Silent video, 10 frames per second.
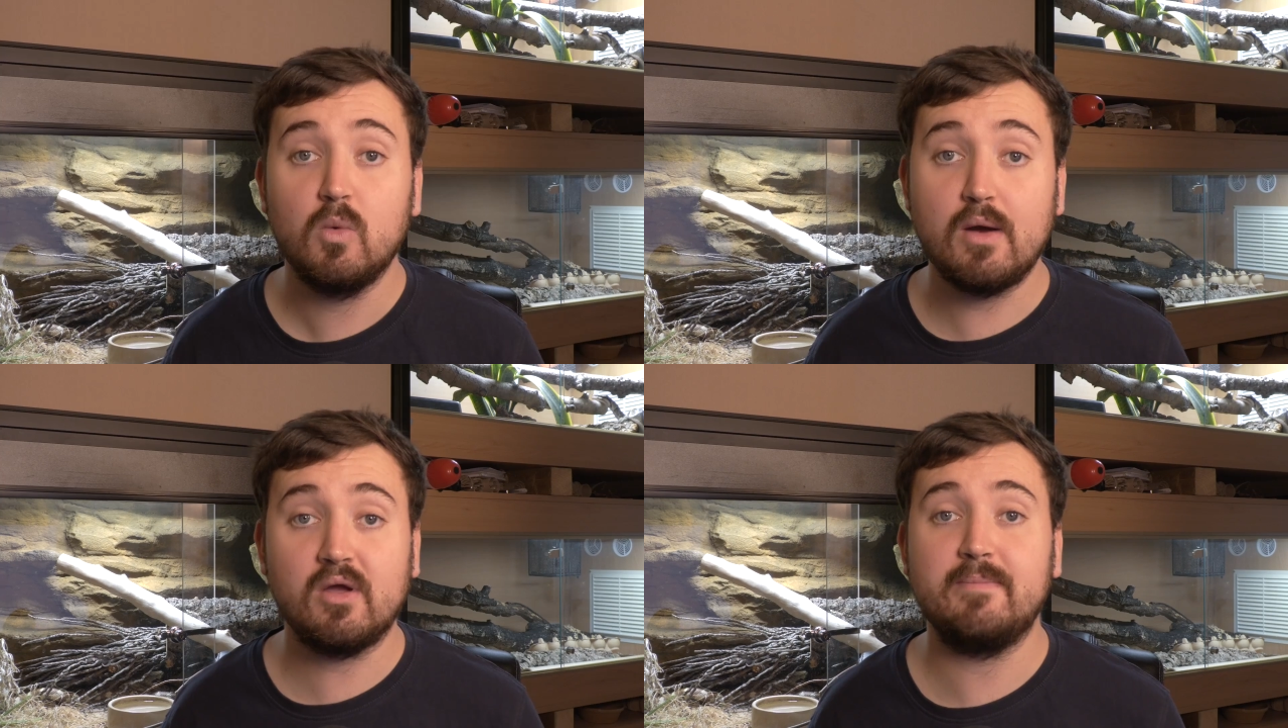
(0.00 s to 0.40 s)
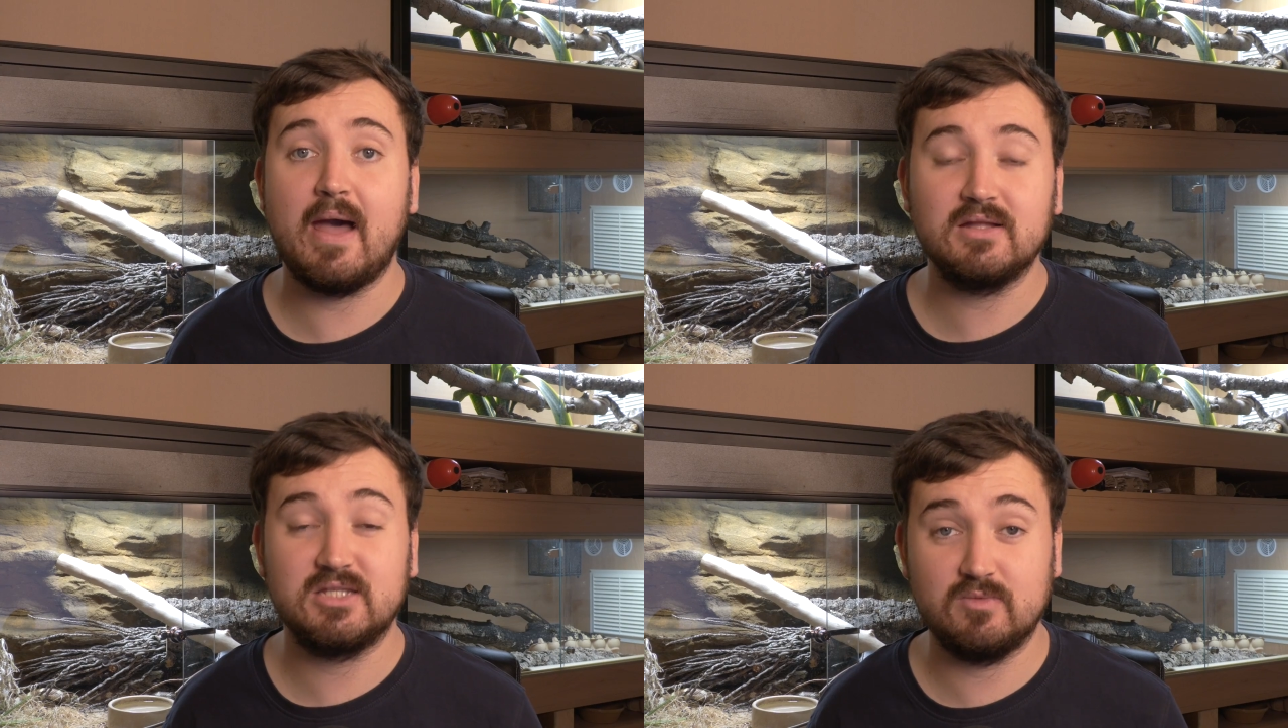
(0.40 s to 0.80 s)
Welcome
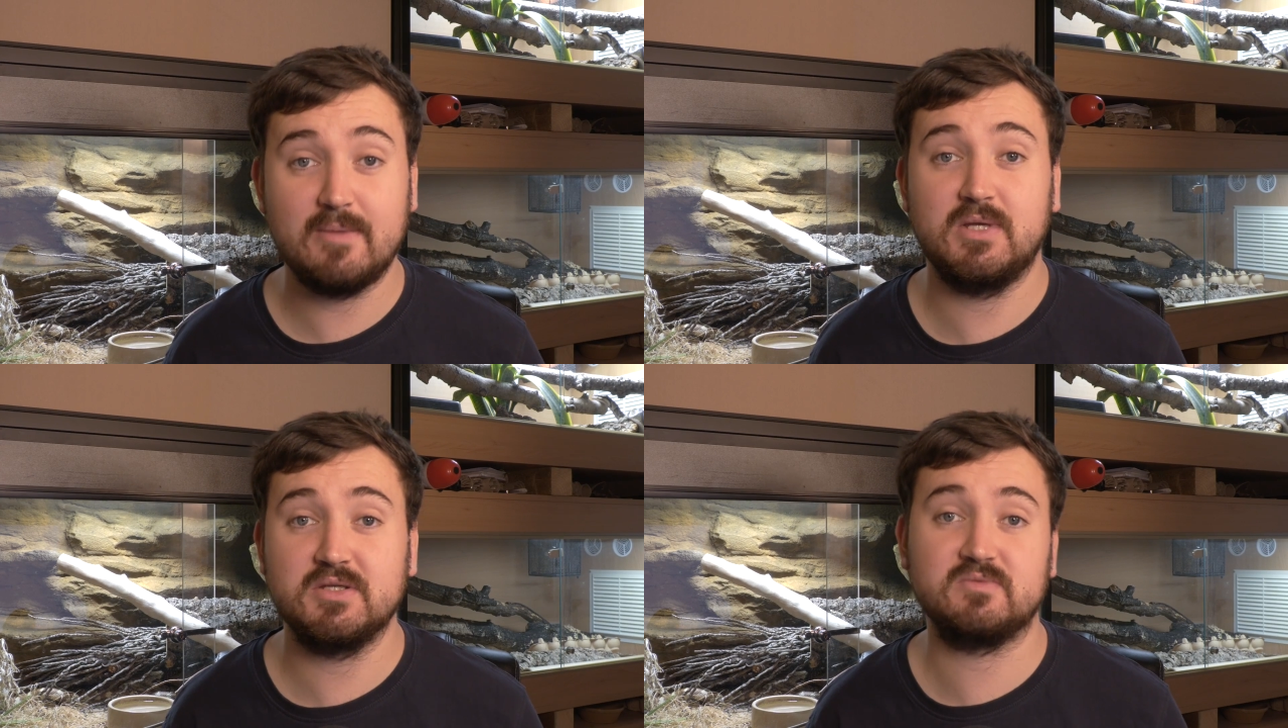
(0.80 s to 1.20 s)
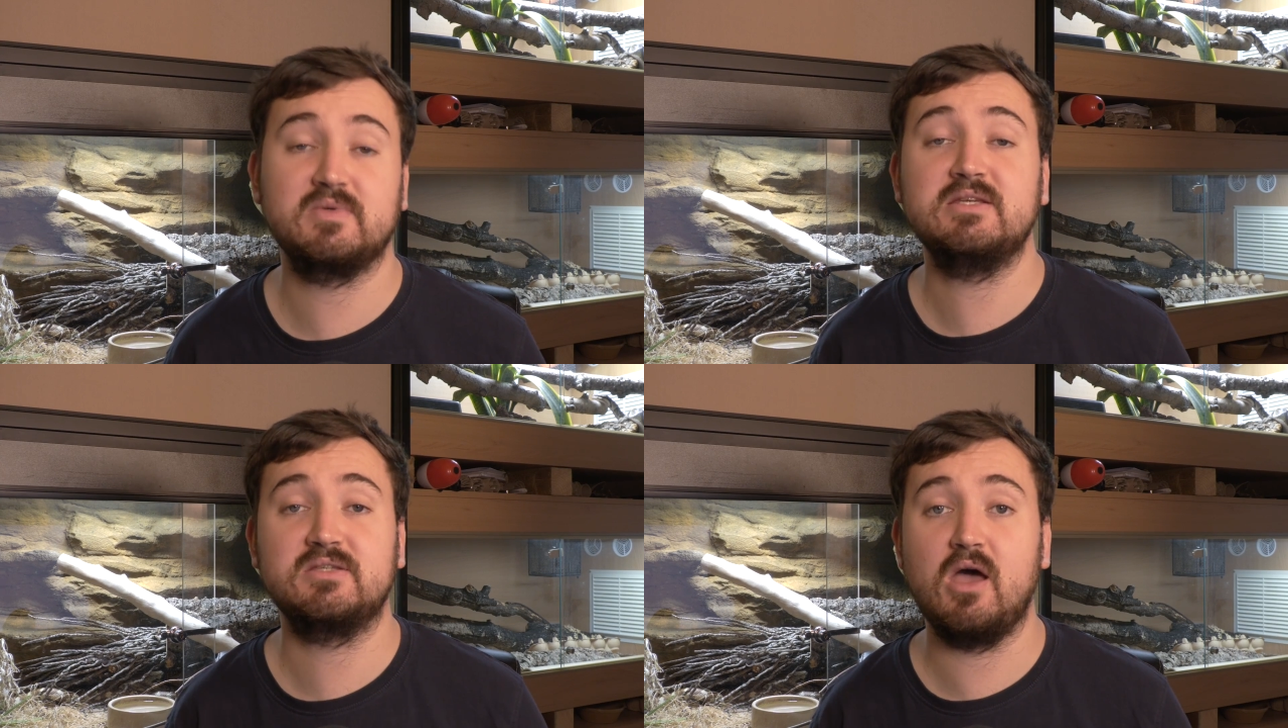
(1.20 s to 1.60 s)
back to Reptiles and
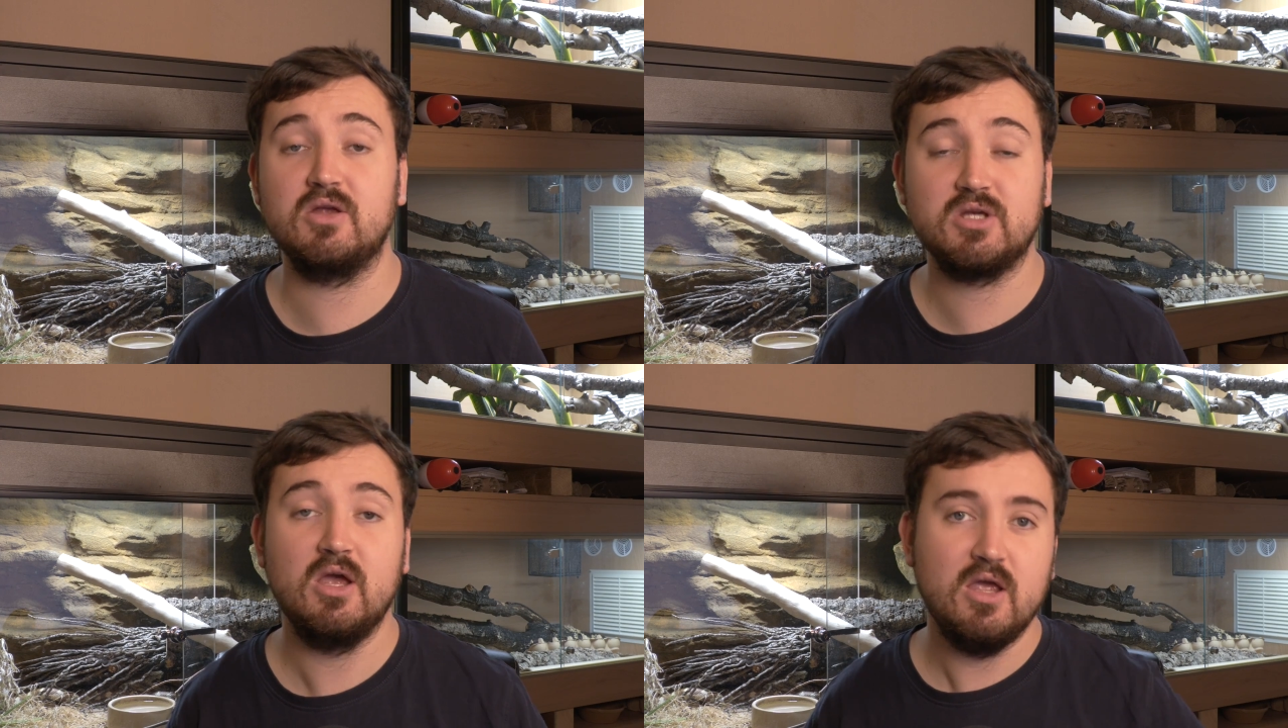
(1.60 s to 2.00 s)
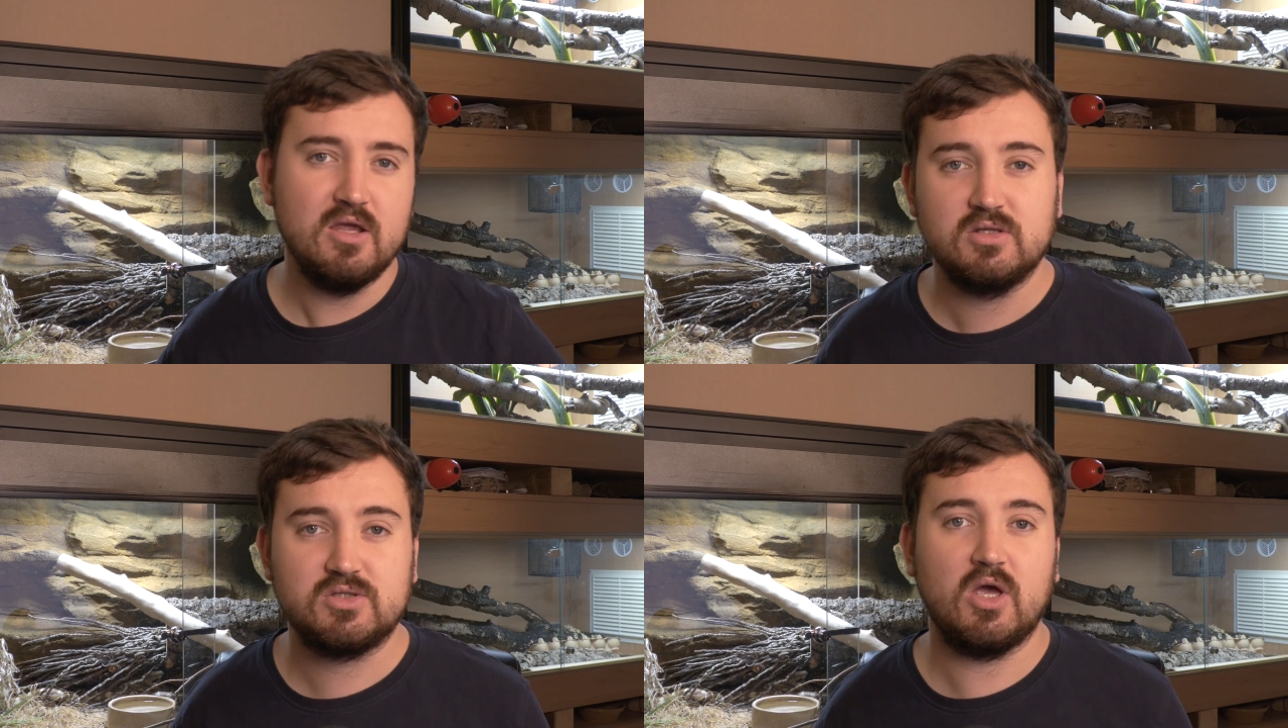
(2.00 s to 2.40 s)
Research.
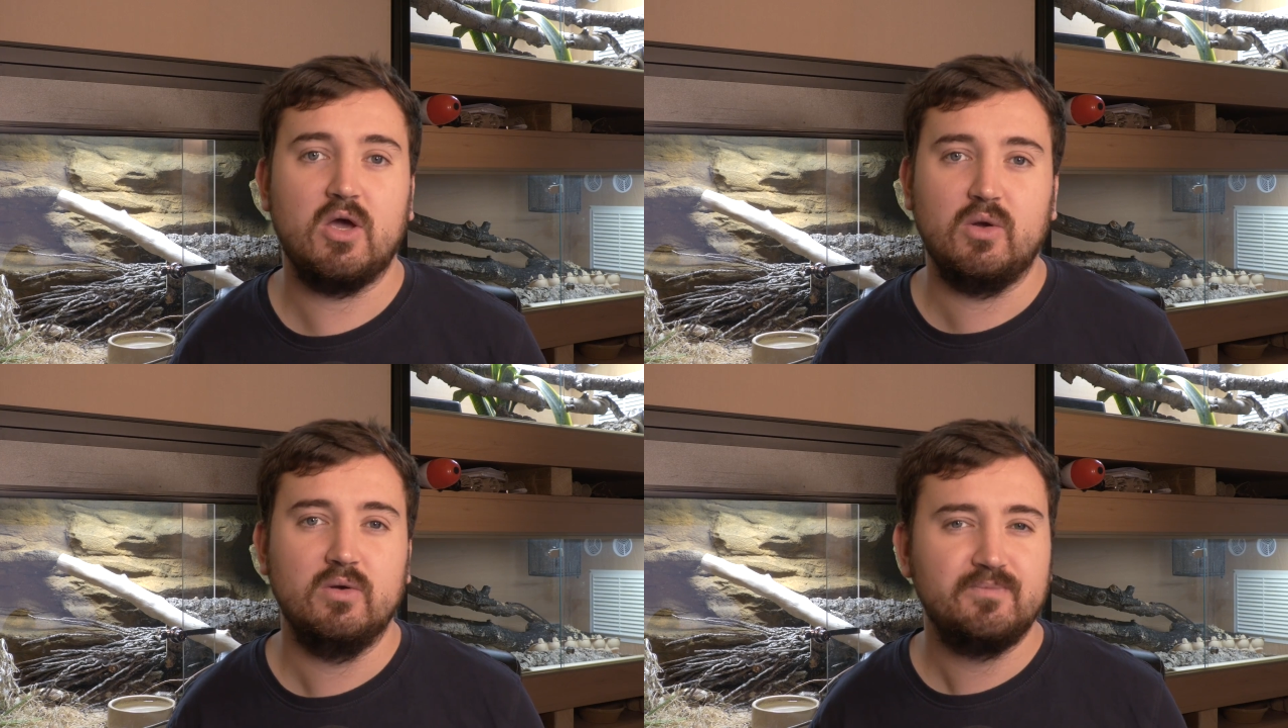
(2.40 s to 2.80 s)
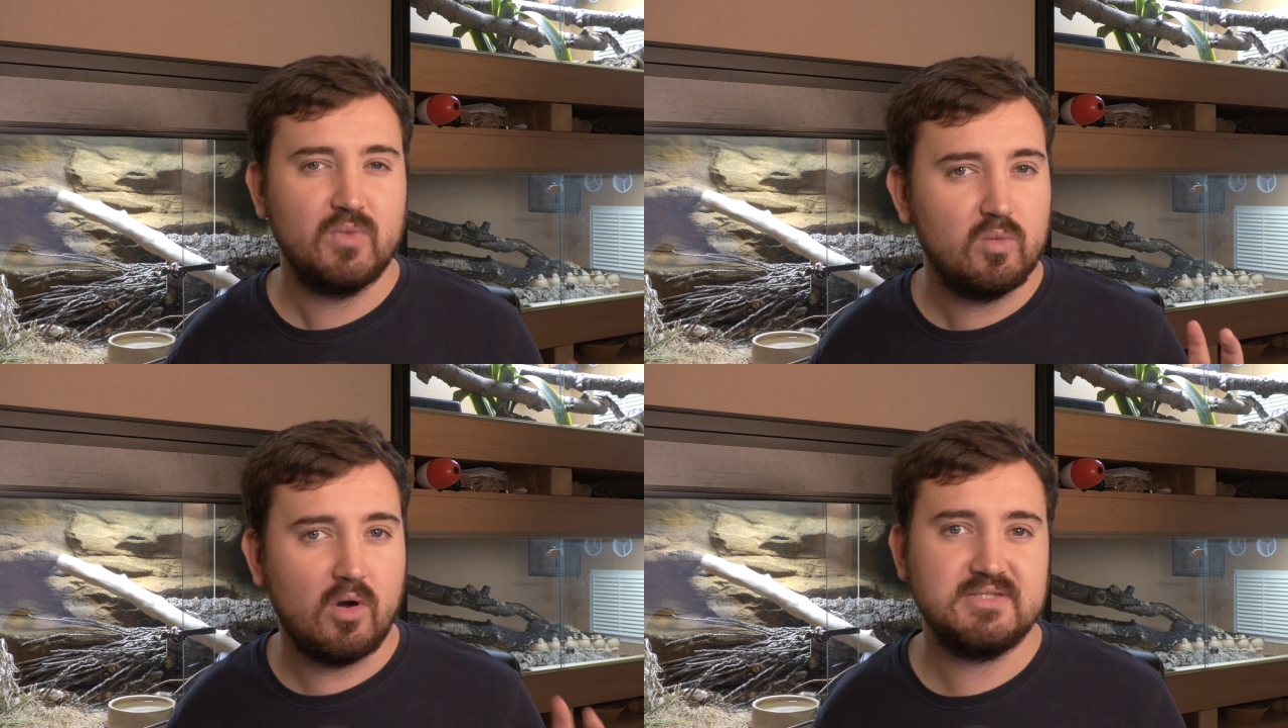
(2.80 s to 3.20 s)
So,
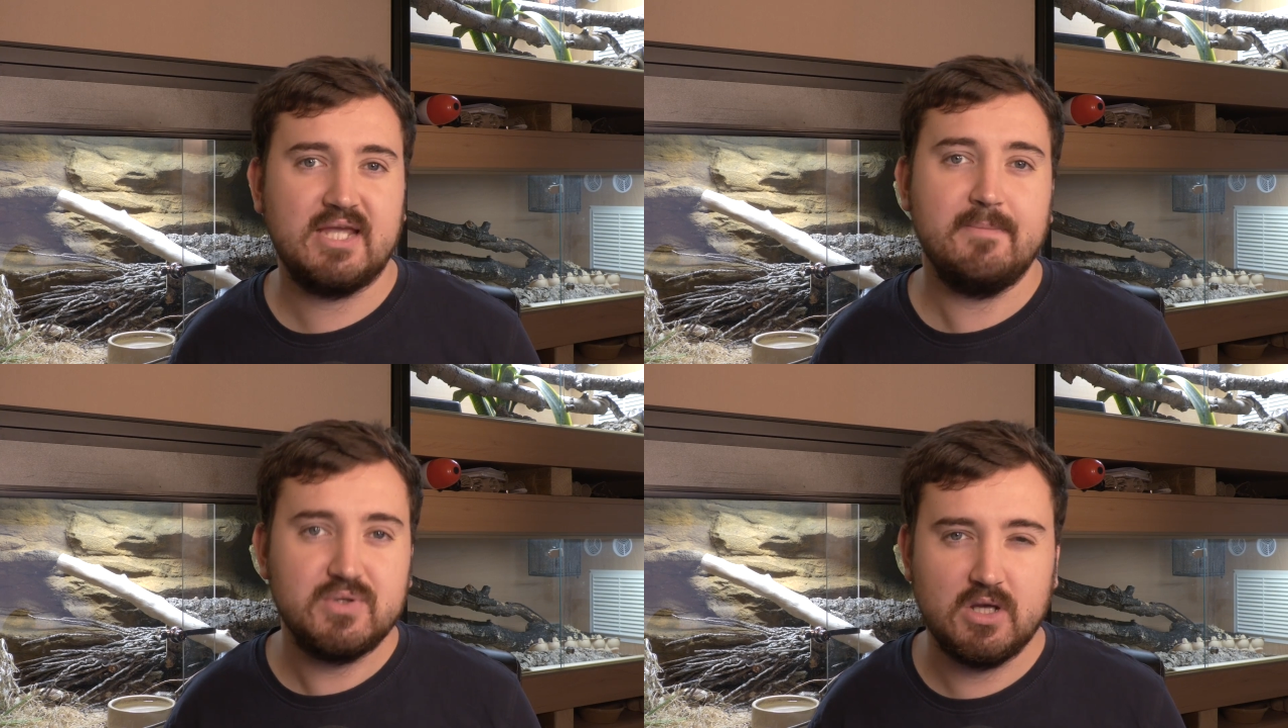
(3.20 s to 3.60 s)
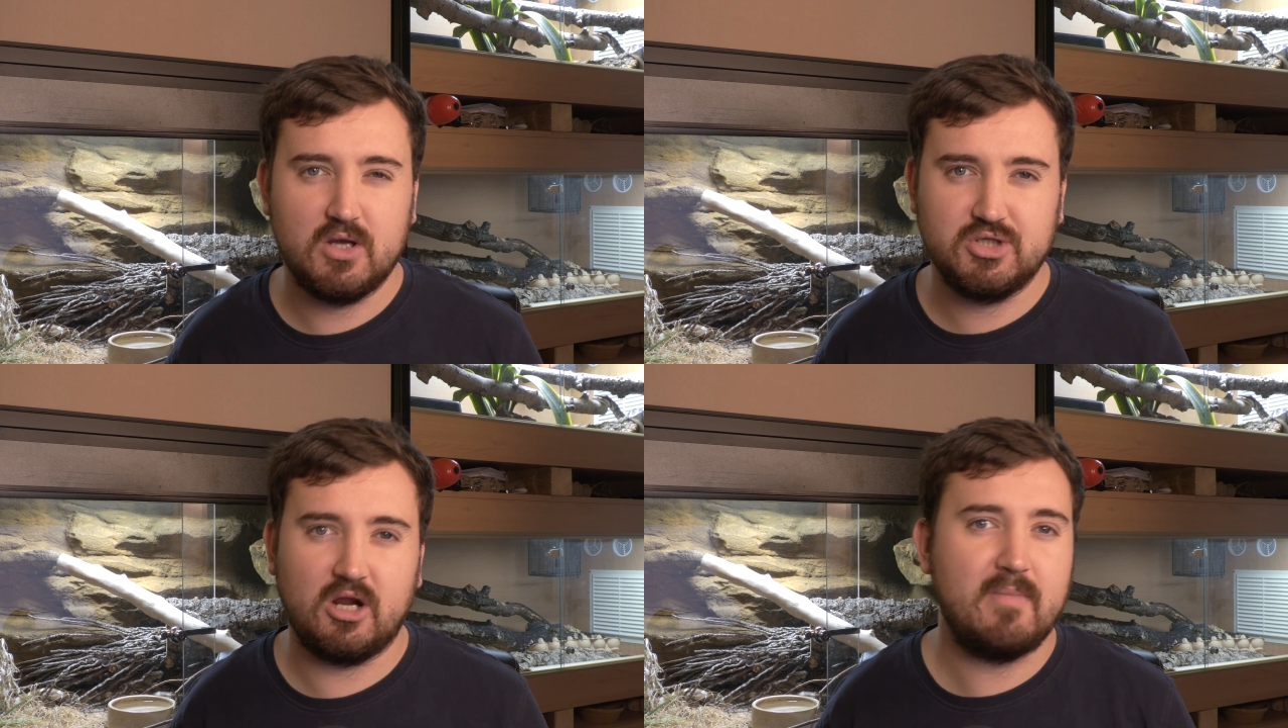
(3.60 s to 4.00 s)
what
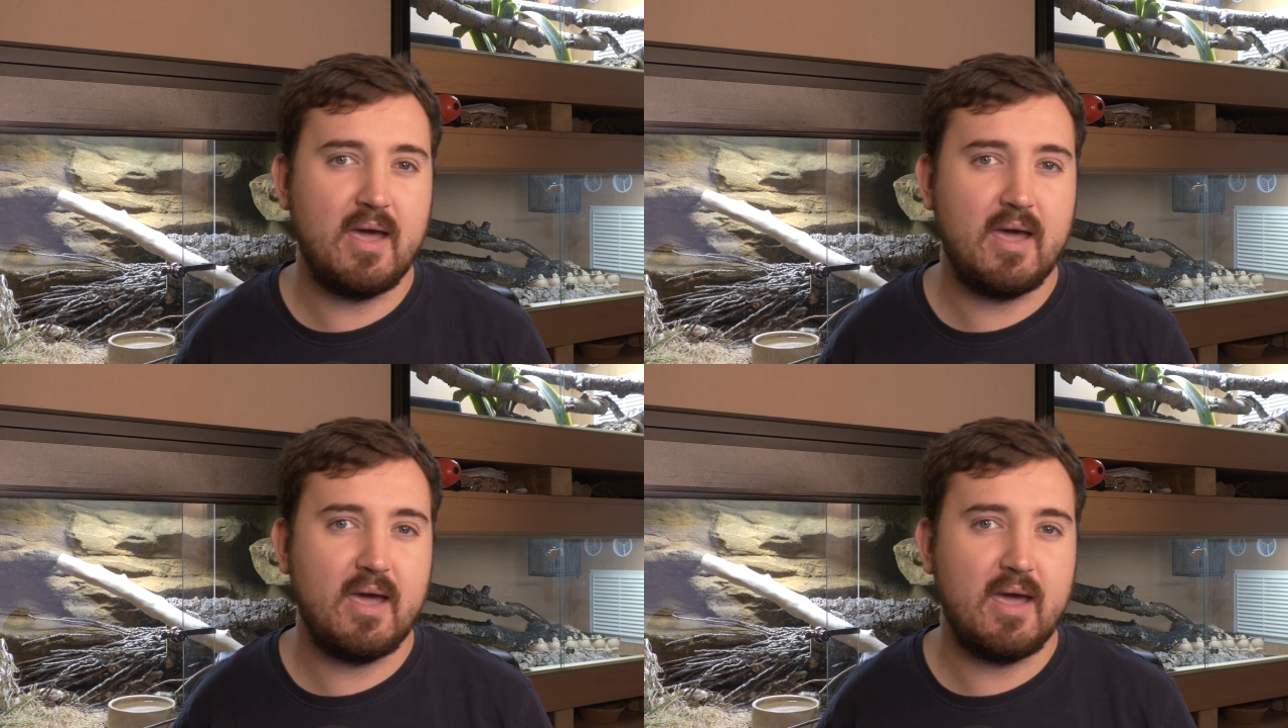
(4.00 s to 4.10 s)
temperature should our